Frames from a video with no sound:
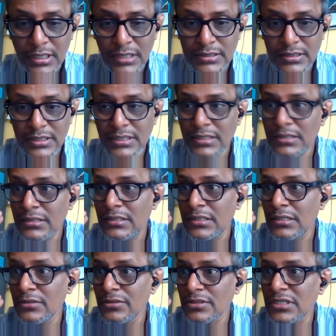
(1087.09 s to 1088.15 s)
and then he
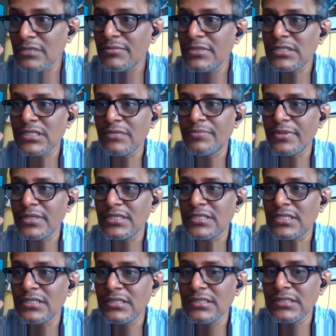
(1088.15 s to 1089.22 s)
looks at me surprised
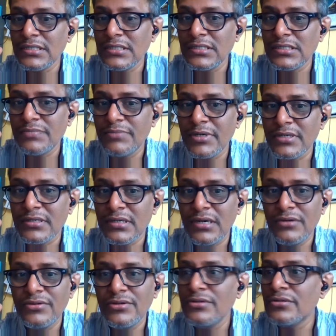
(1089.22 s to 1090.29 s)
and then he says, But how
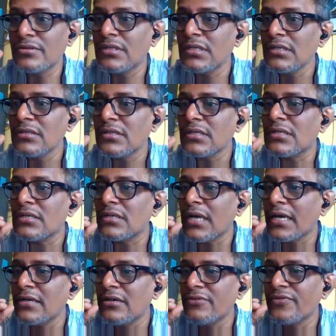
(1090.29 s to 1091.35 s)
do you think that the
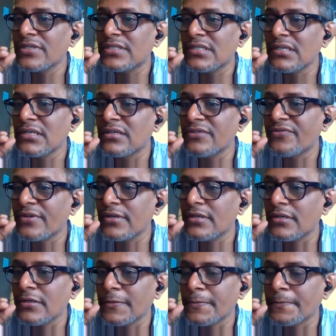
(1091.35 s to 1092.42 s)
nine of us think differently?